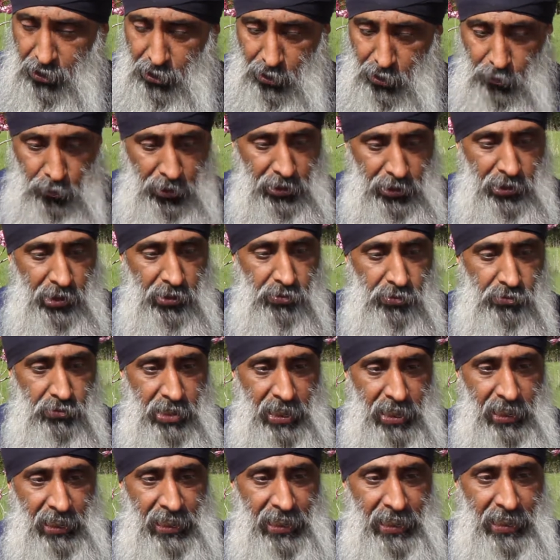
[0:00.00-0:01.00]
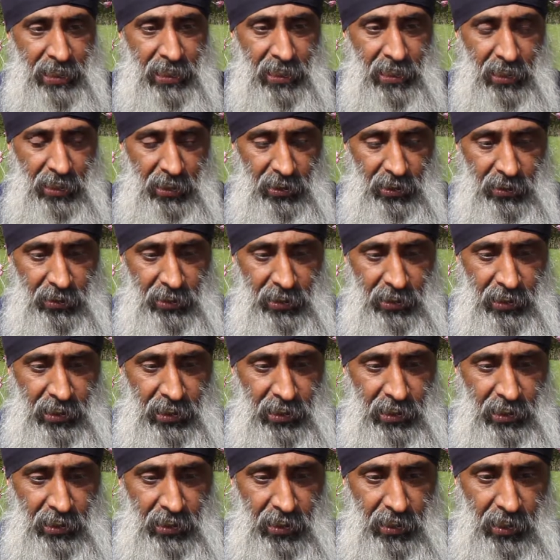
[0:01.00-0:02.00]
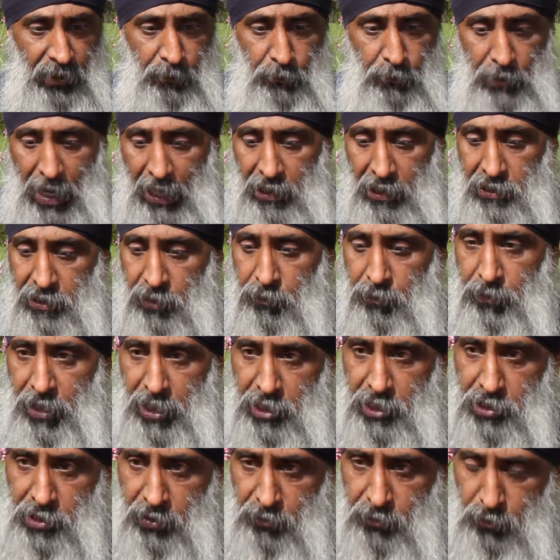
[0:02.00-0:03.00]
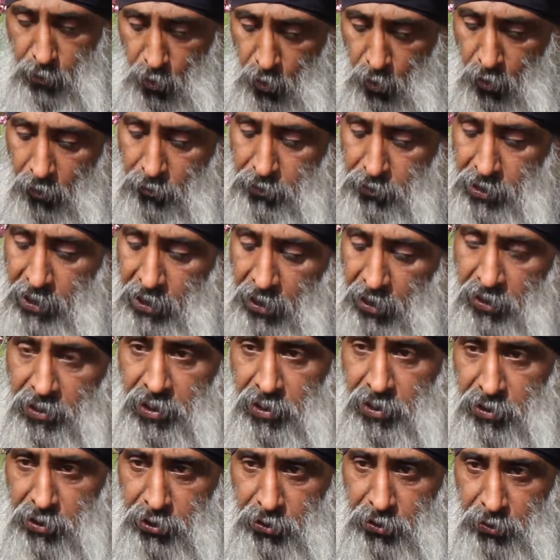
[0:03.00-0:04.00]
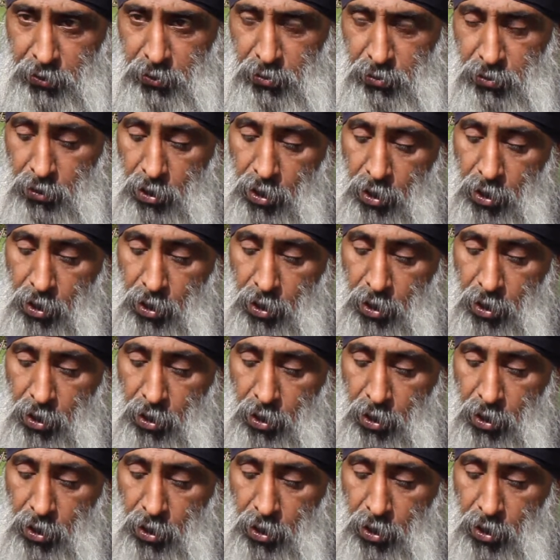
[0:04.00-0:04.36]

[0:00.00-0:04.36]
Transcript: which is really the amalgamation of the other two,